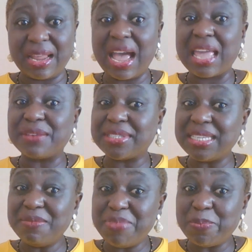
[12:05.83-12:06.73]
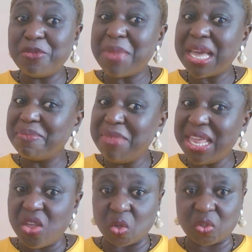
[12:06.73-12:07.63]
I have seen people make
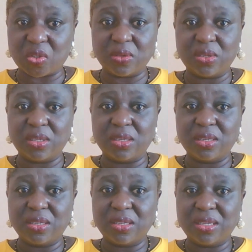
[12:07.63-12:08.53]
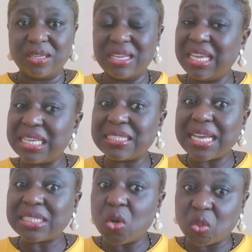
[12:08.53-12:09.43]
millions in a
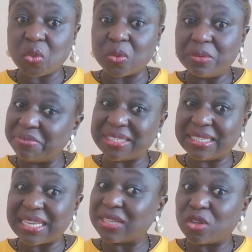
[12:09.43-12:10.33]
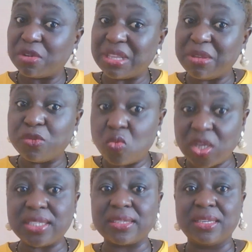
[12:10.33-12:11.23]
side hustle business, and some of them even
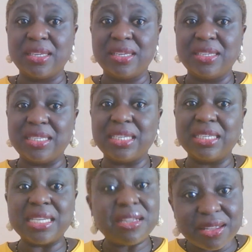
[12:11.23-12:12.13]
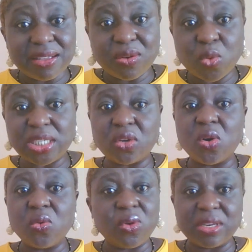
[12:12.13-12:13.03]
quit the what they
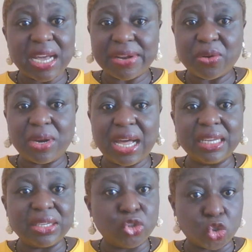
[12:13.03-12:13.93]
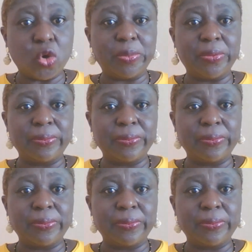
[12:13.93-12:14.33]
call their regular job.